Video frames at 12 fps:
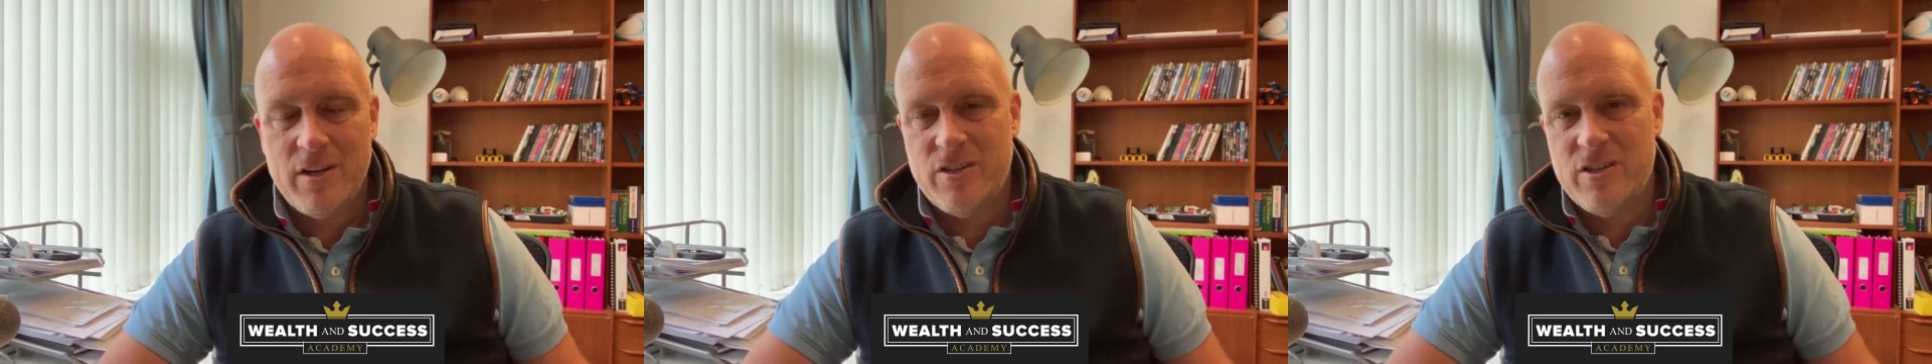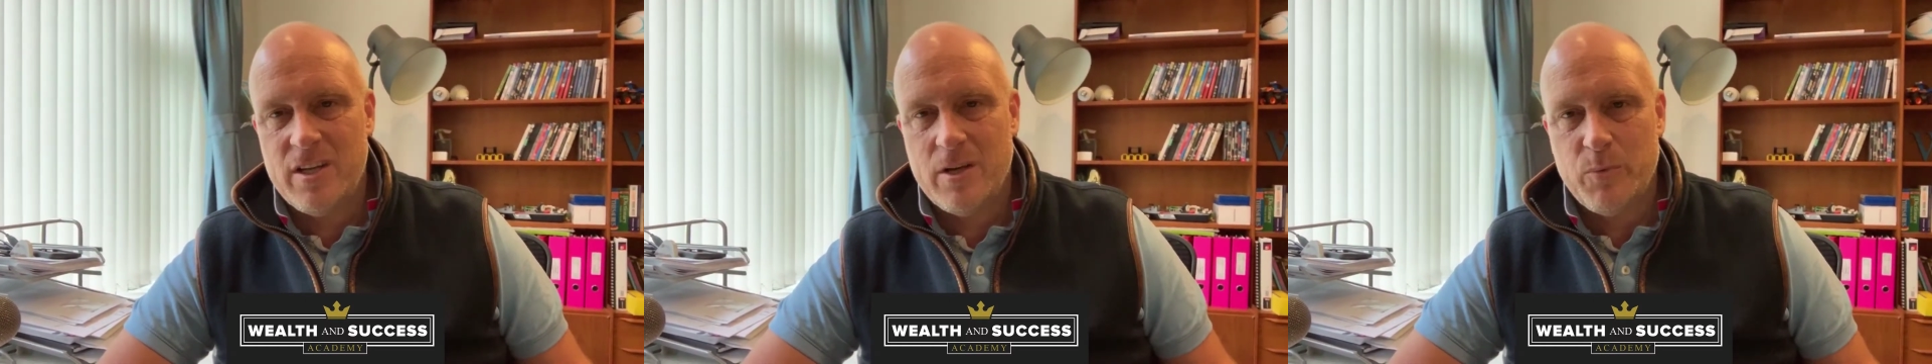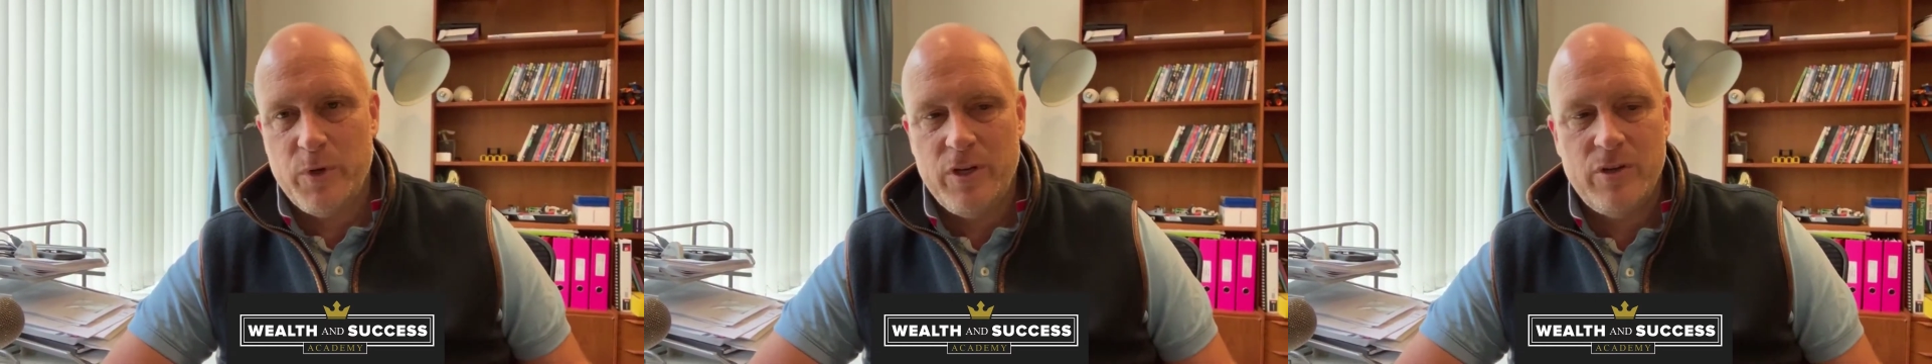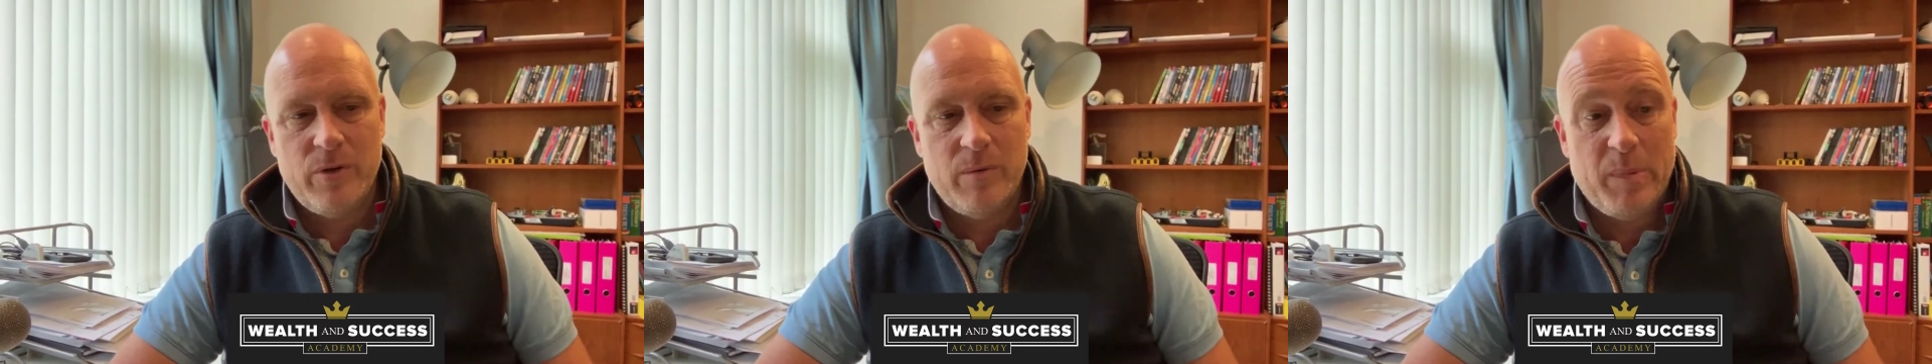because you don't know what you're
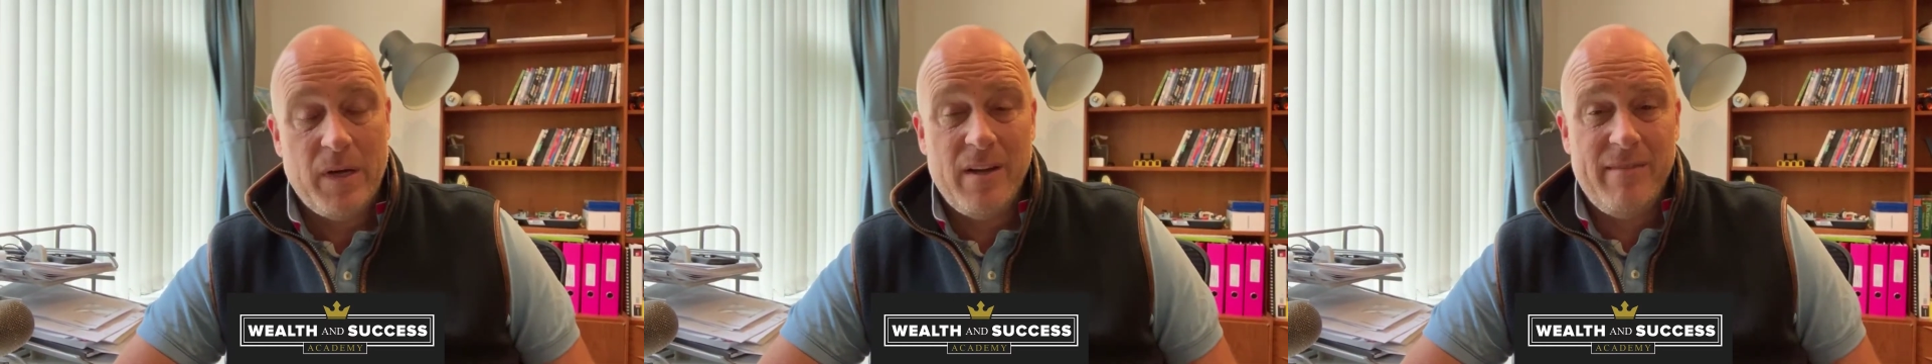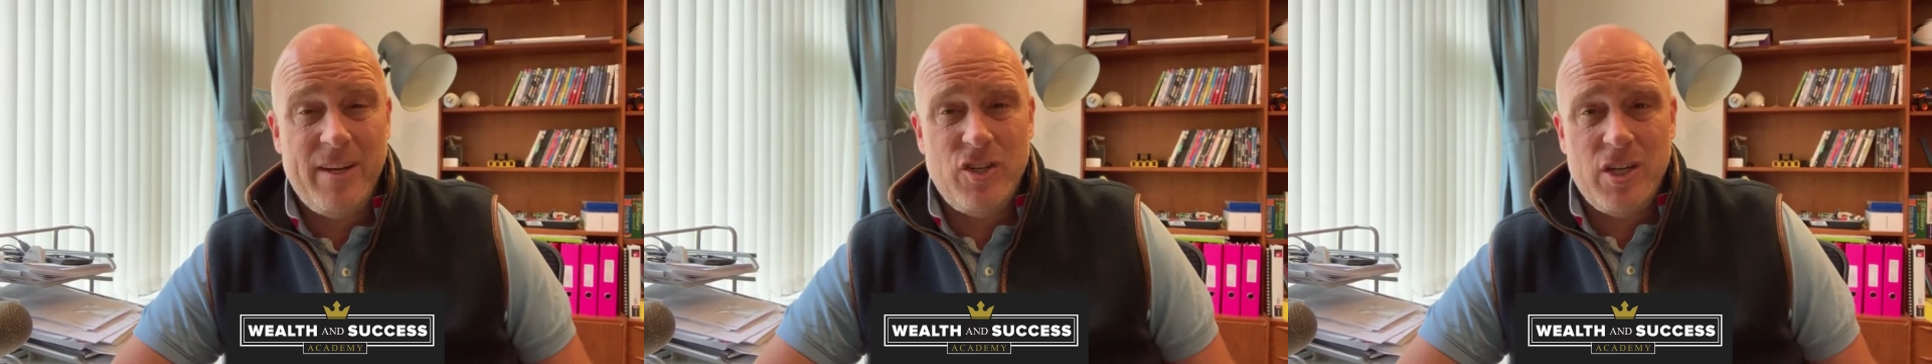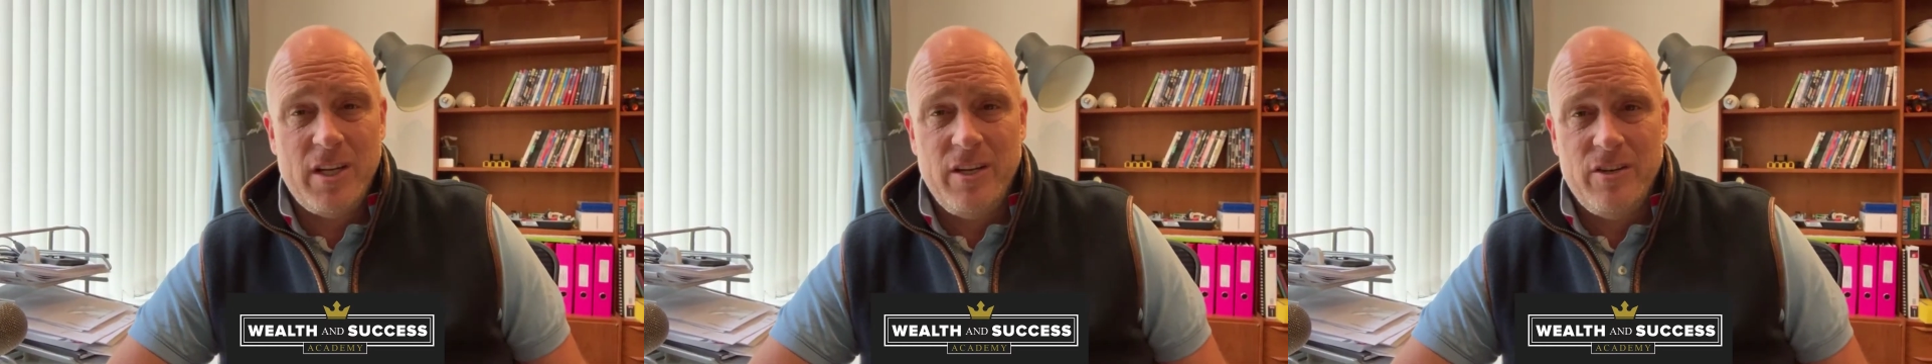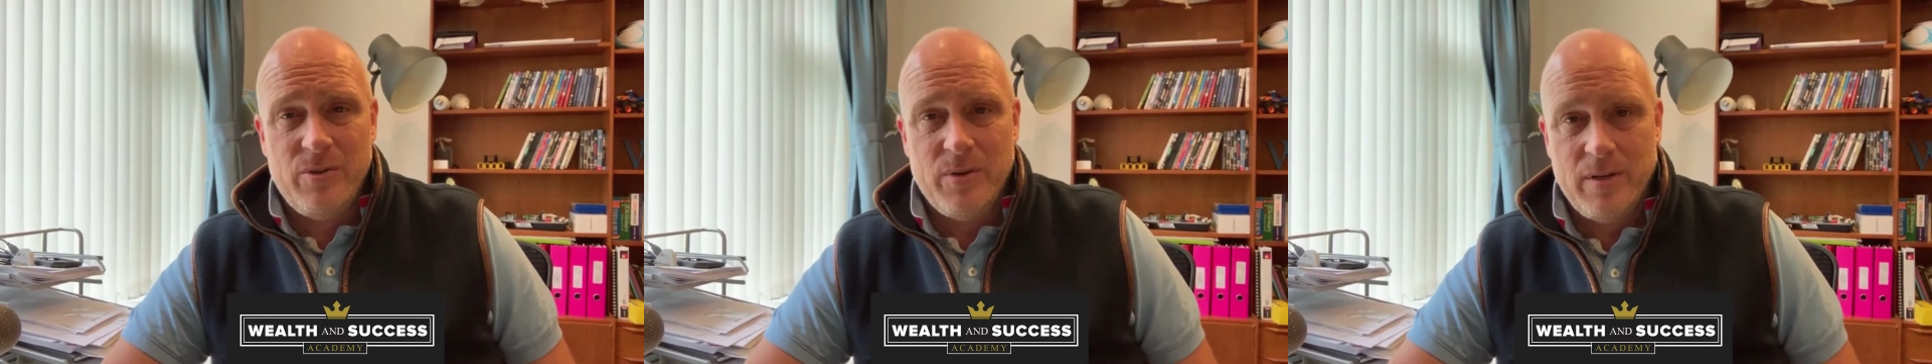doing, but eventually
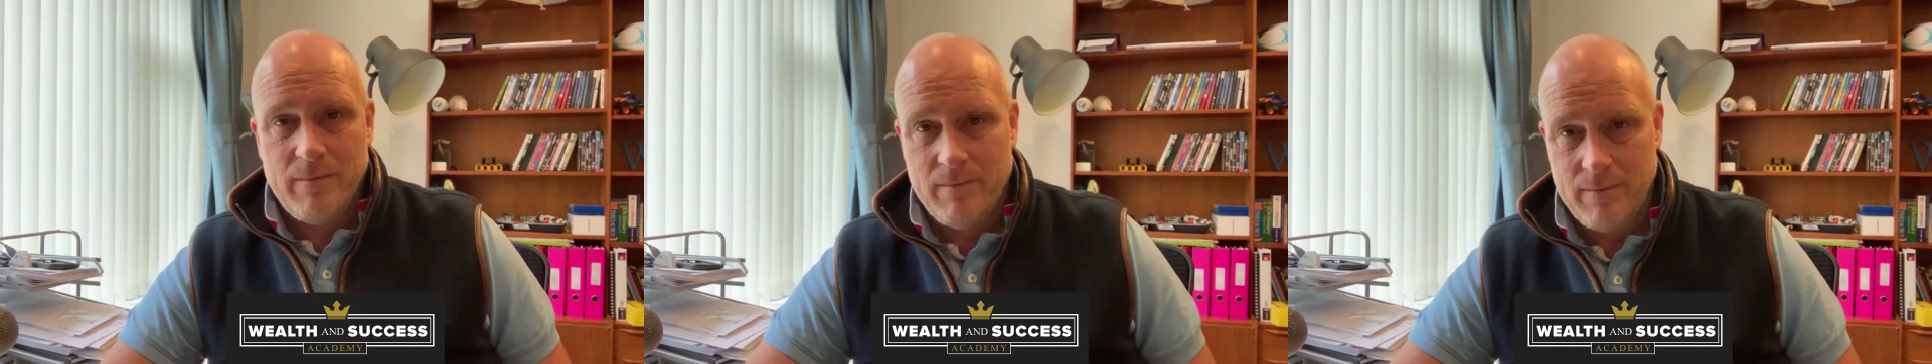you do it.